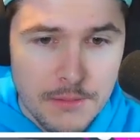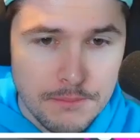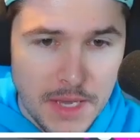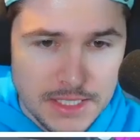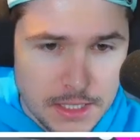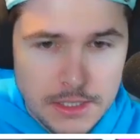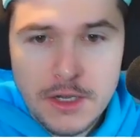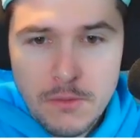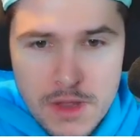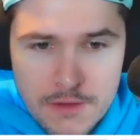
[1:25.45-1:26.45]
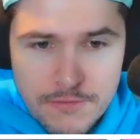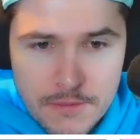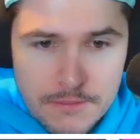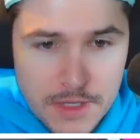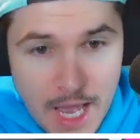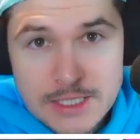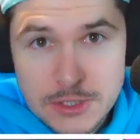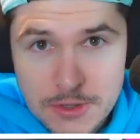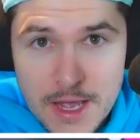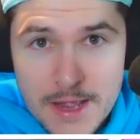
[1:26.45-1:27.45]
basically a week from
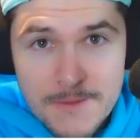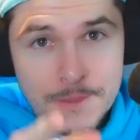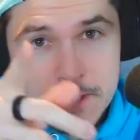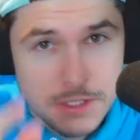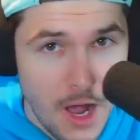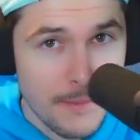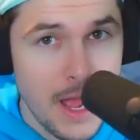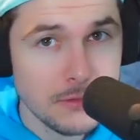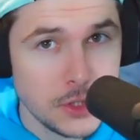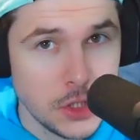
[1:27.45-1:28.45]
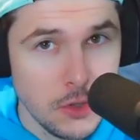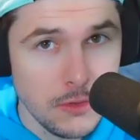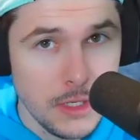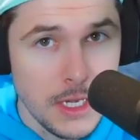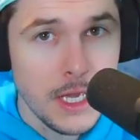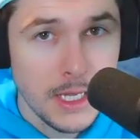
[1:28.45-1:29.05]
yesterday. It's coming out soon.